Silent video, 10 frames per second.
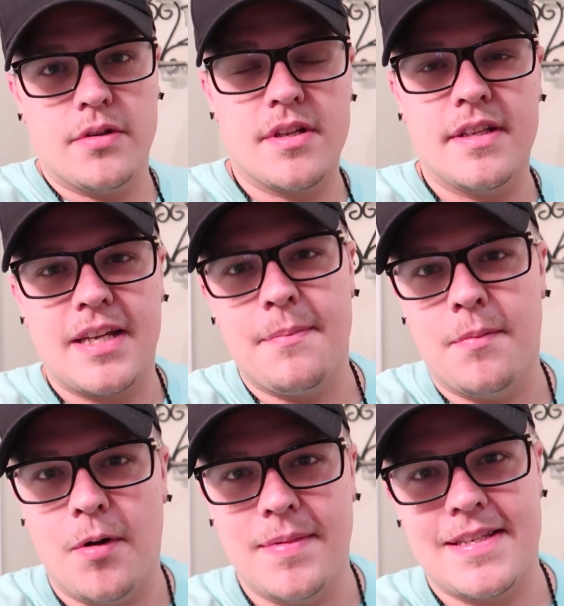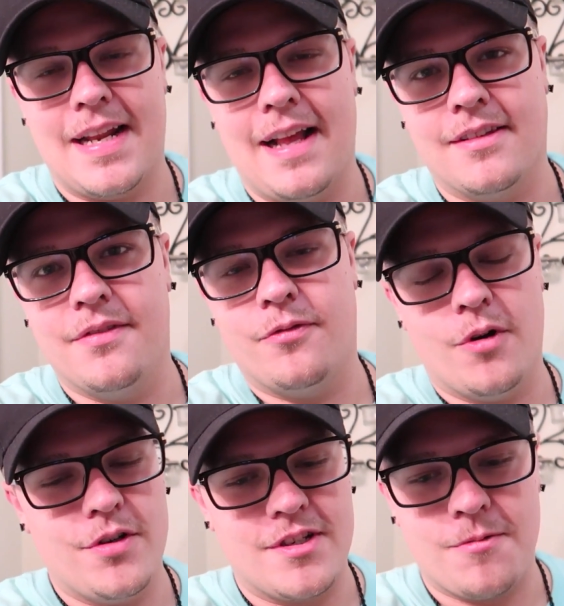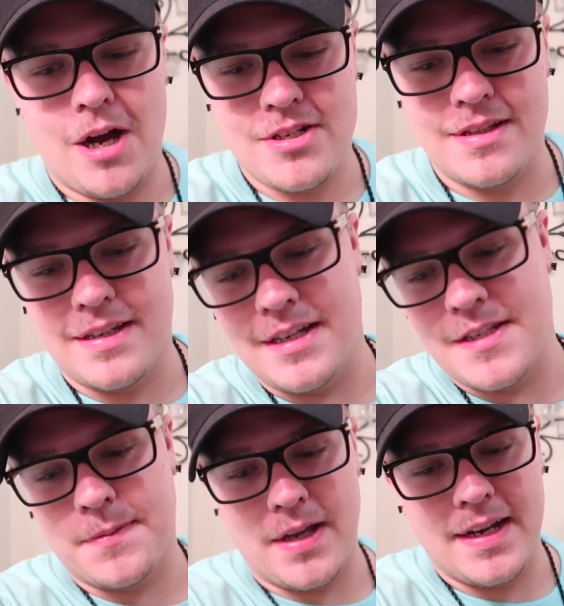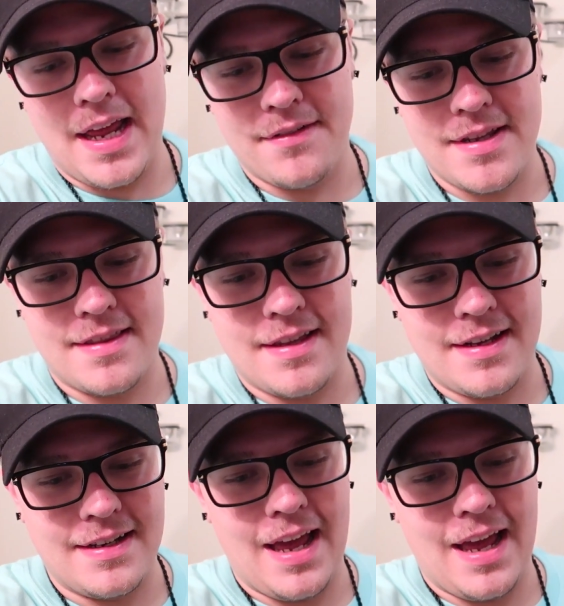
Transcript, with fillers: those are the type of moments that I live for, just watching the kids play and everything.